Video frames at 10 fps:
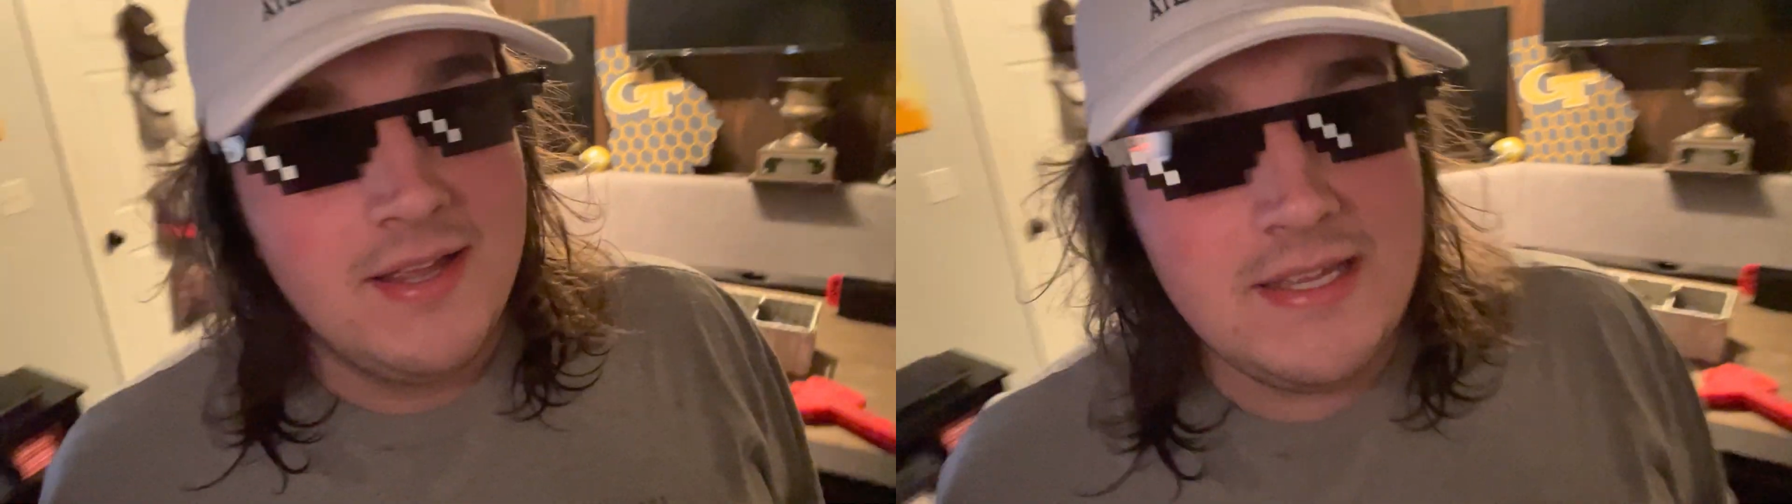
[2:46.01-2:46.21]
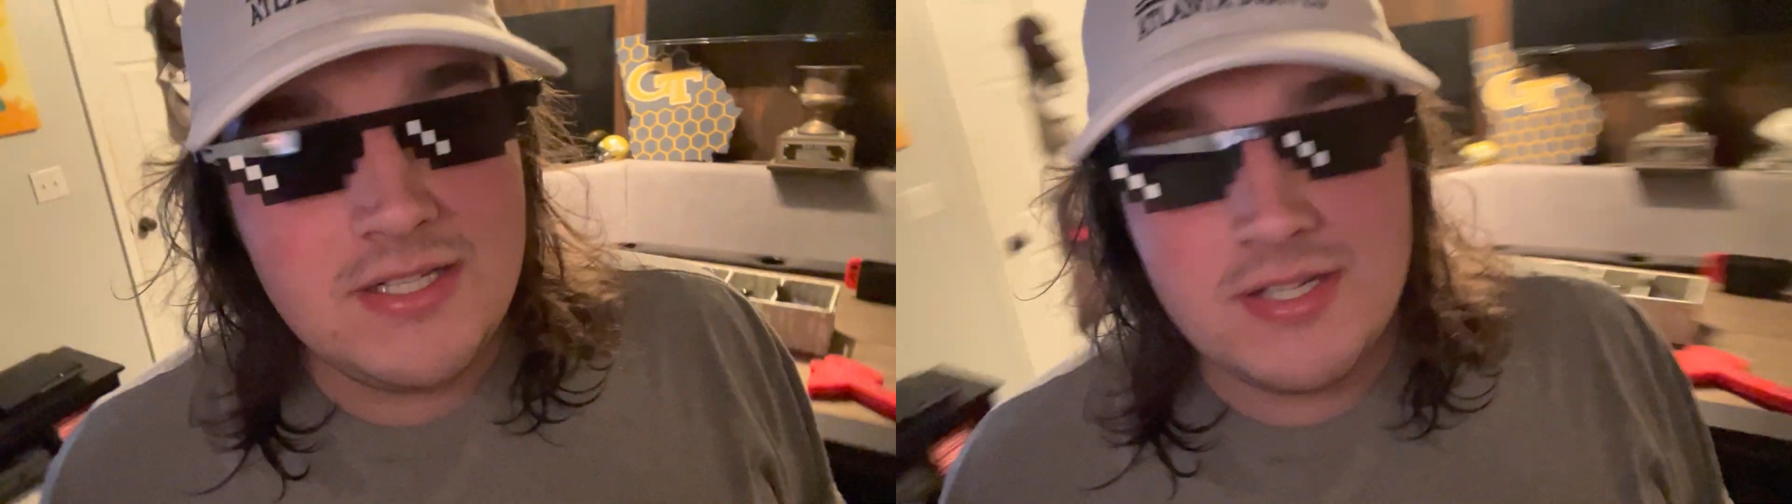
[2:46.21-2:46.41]

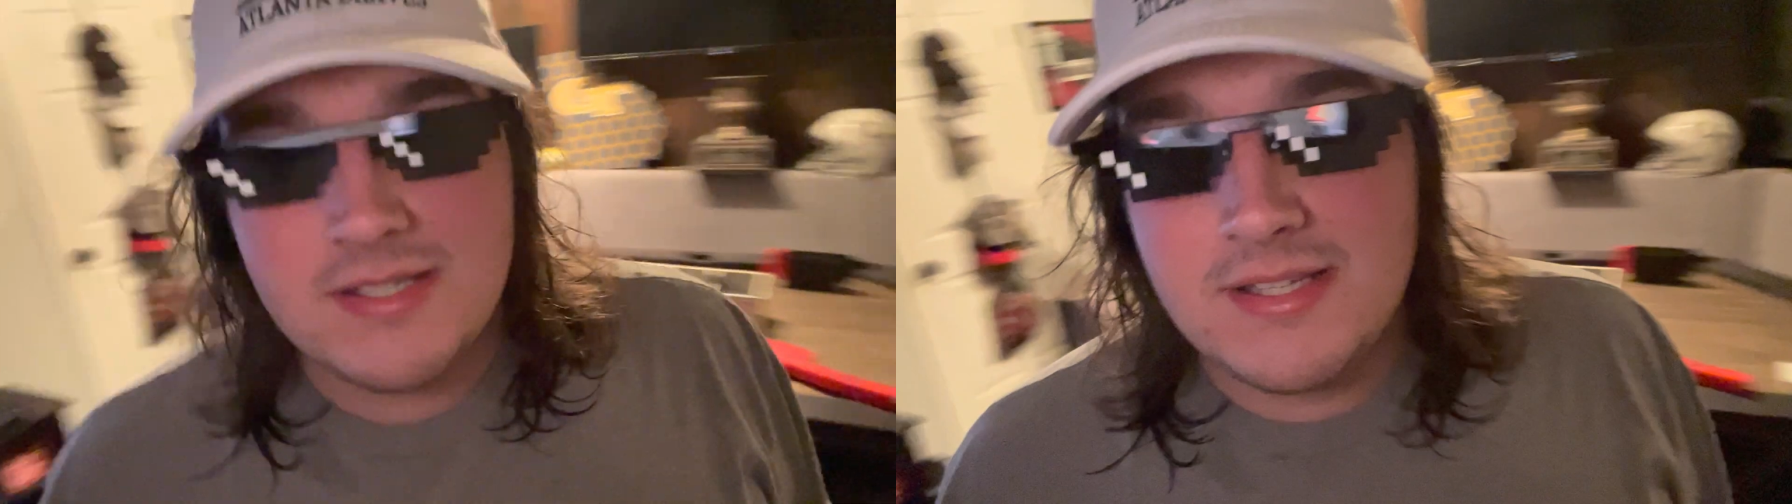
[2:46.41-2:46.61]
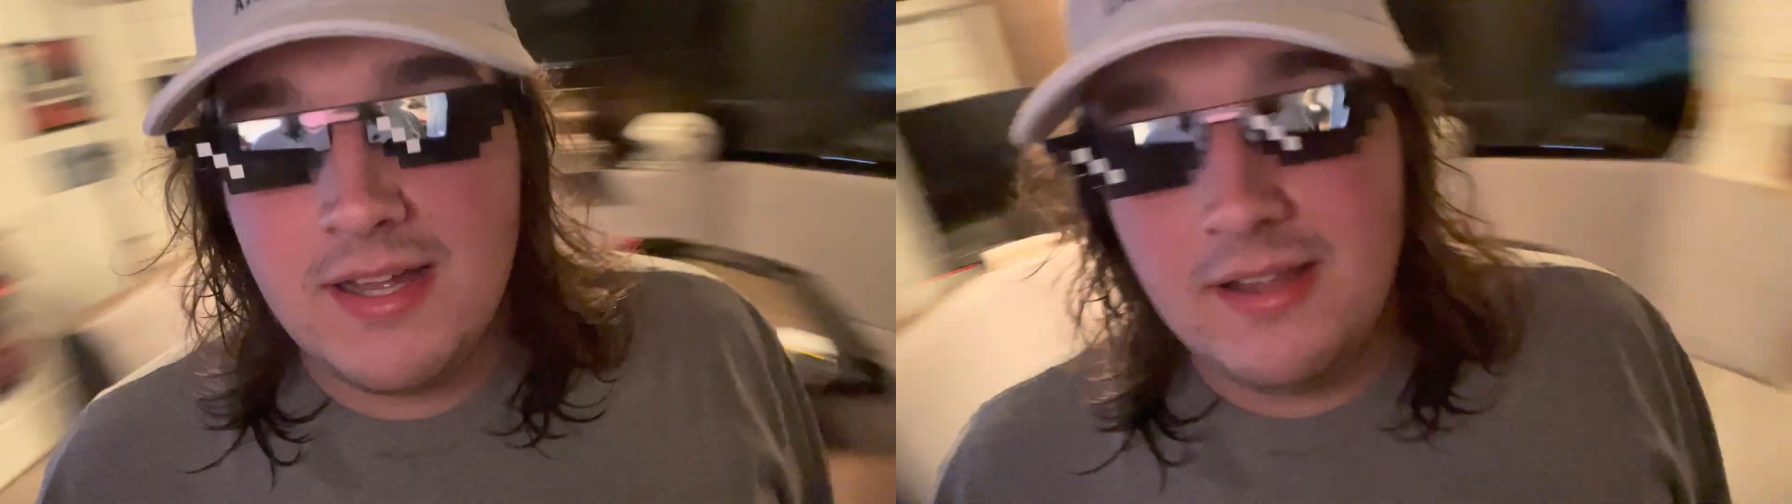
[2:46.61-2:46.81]
It's
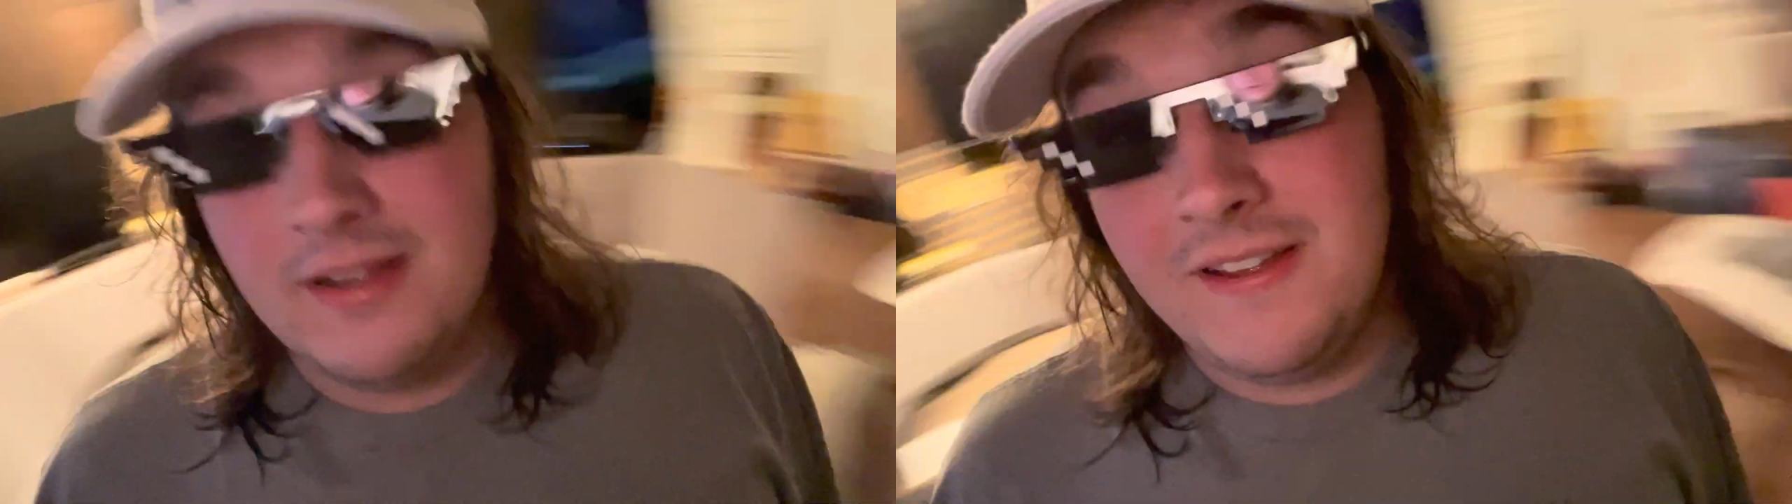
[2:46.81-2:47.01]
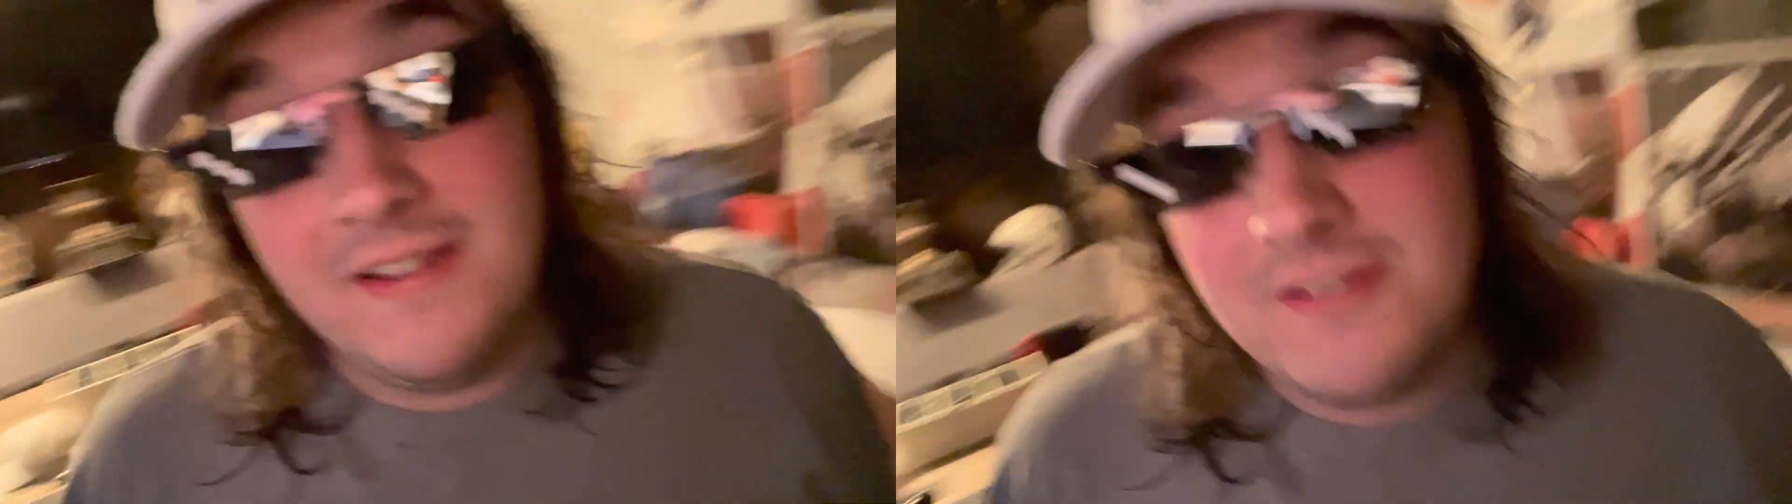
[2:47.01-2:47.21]
just
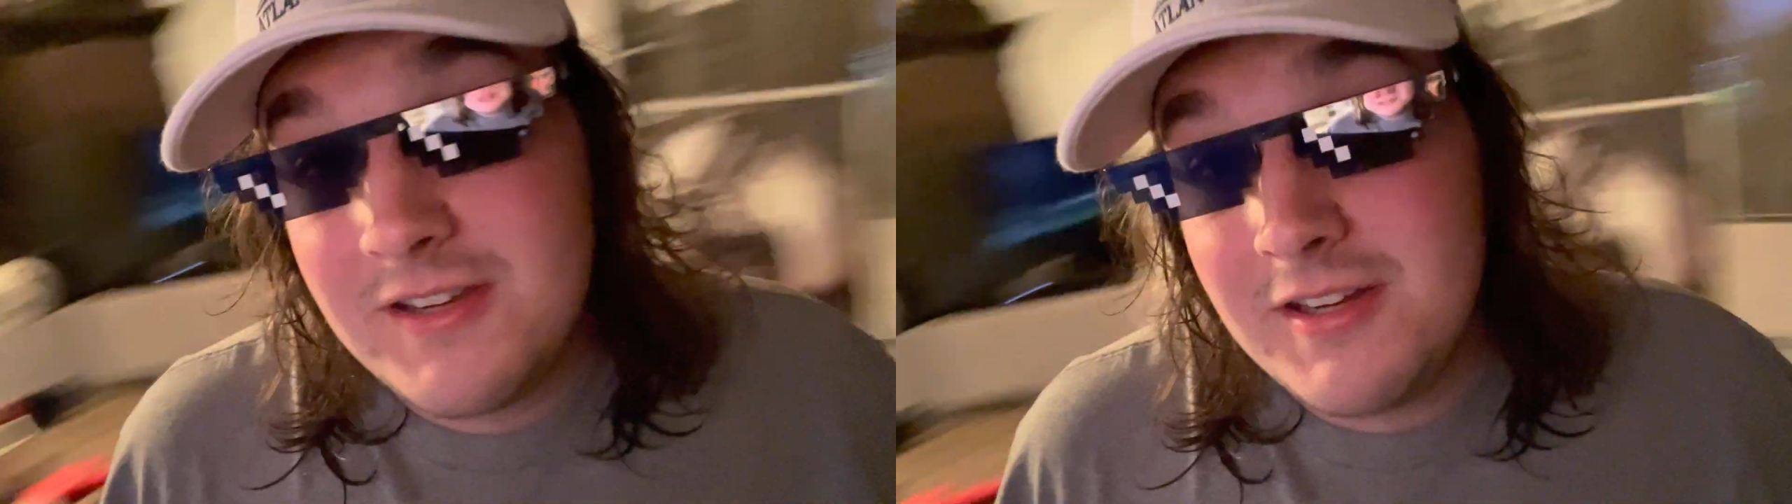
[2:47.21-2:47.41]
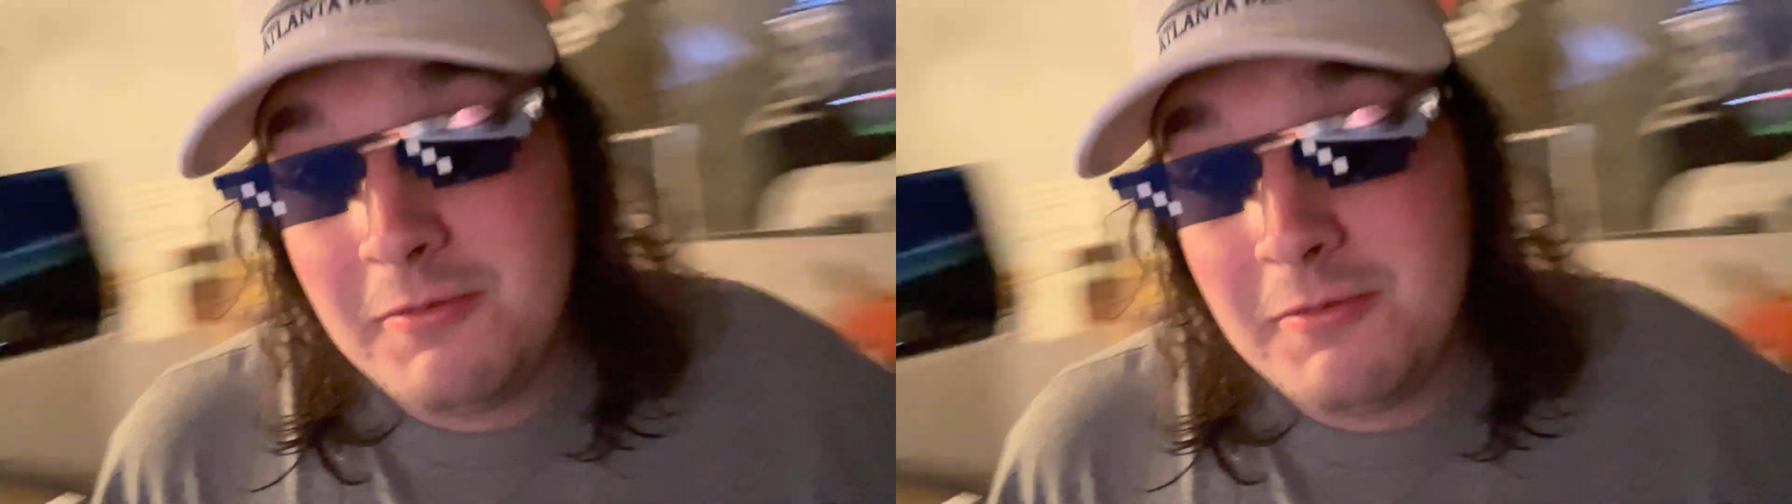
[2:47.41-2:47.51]
not how it's going